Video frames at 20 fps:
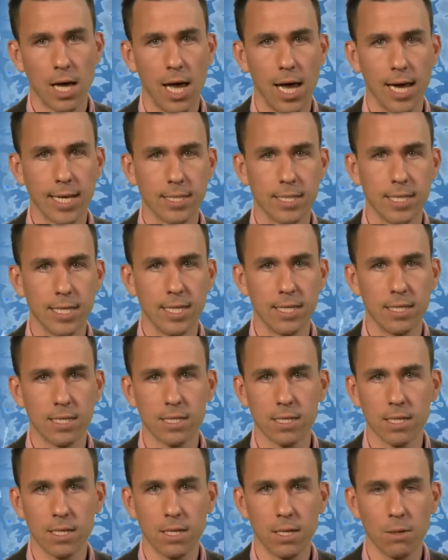high
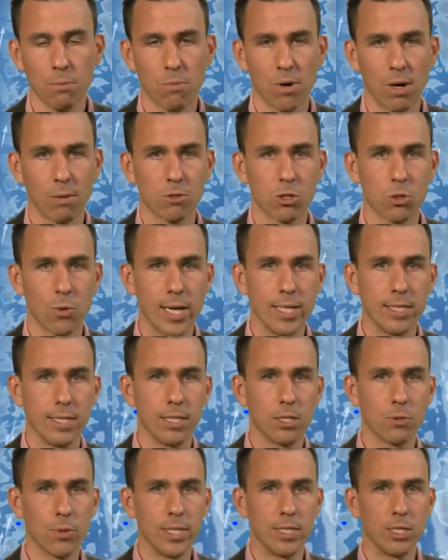teens, perhaps
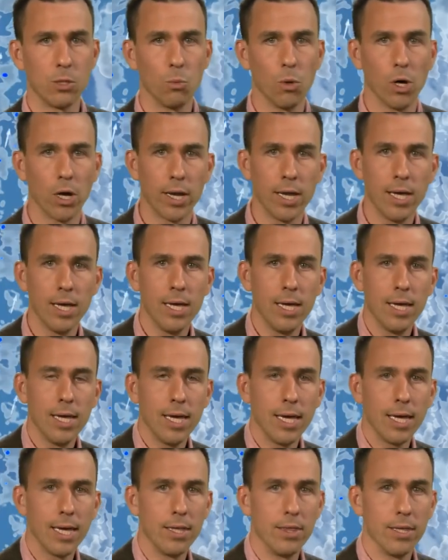20, 21
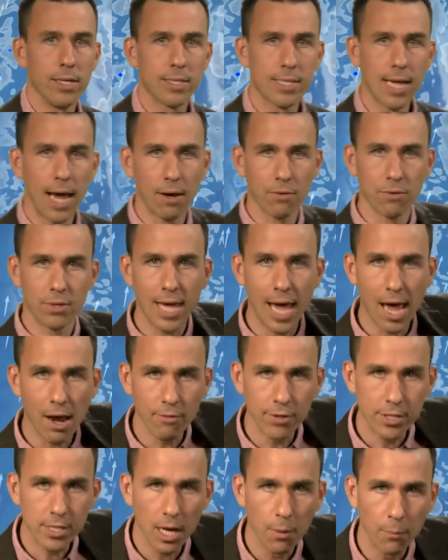in the south. The
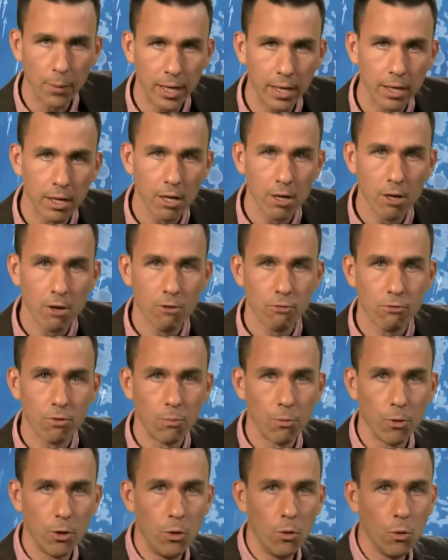air is coming
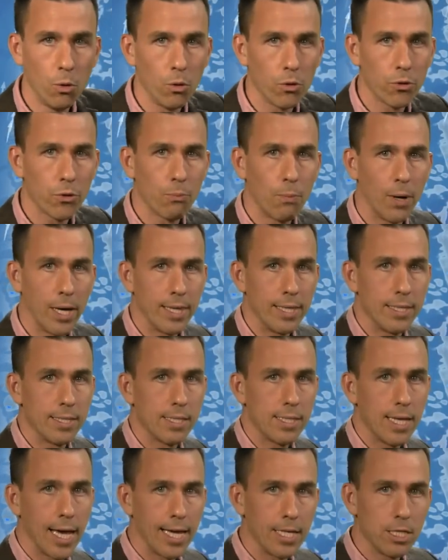from the north by this
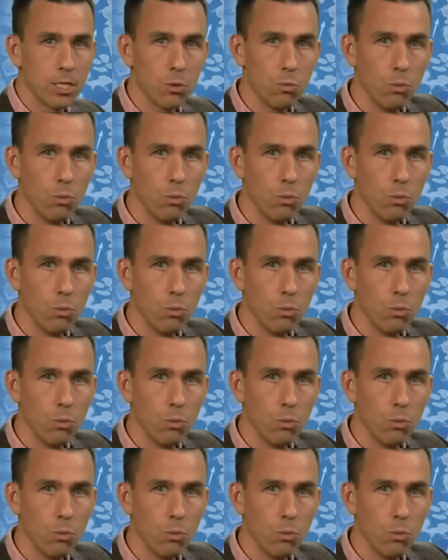stage.